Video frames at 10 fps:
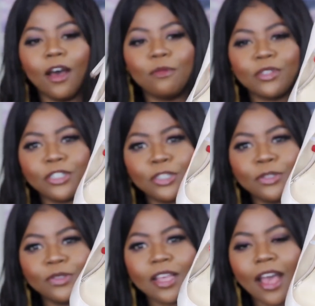
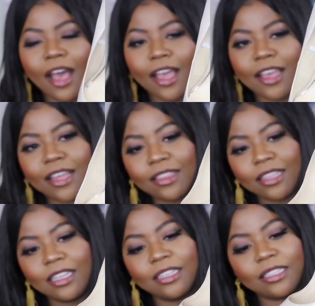Shoes, I got
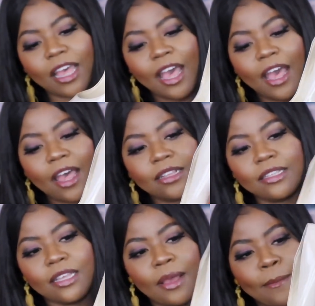these
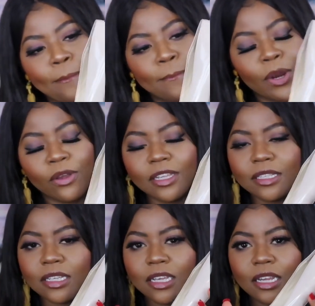at
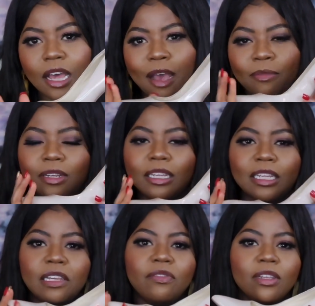Burlington. I'm gonna
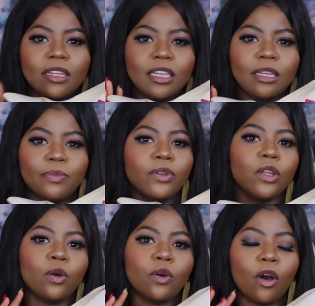leave them linked
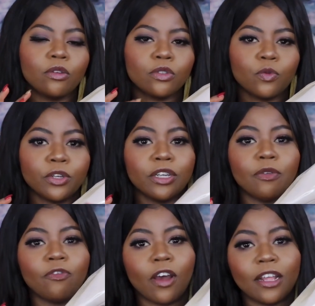below also where you
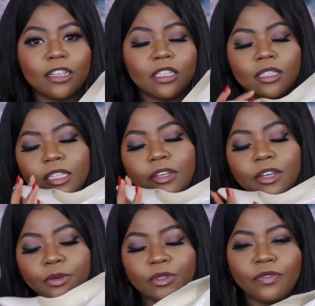can find these
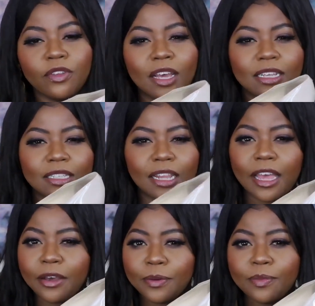heels if you guys
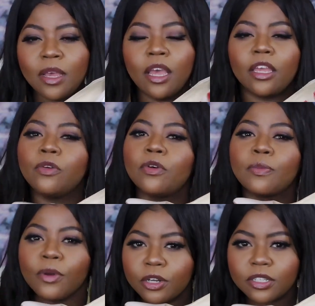like them and you want
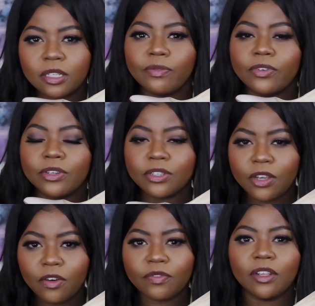to purchase them for
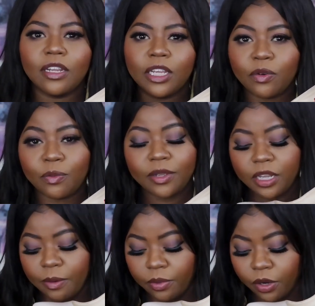yourself. The link will be
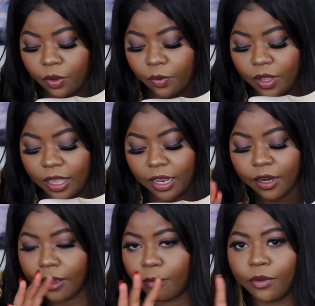down below and
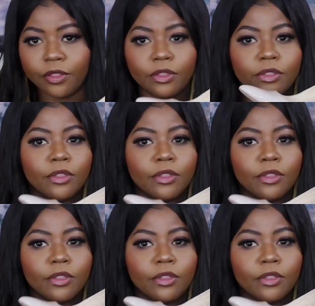with